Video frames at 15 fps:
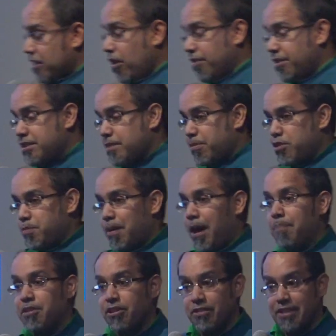call this approach
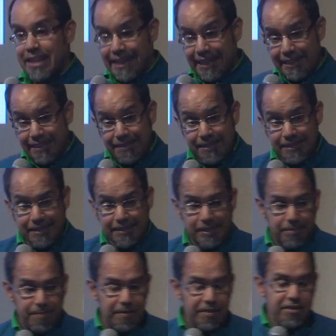popular data,
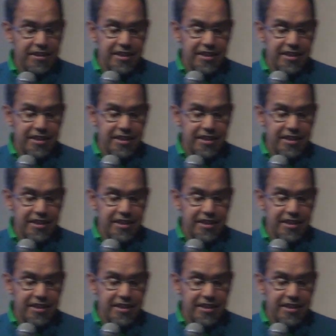um,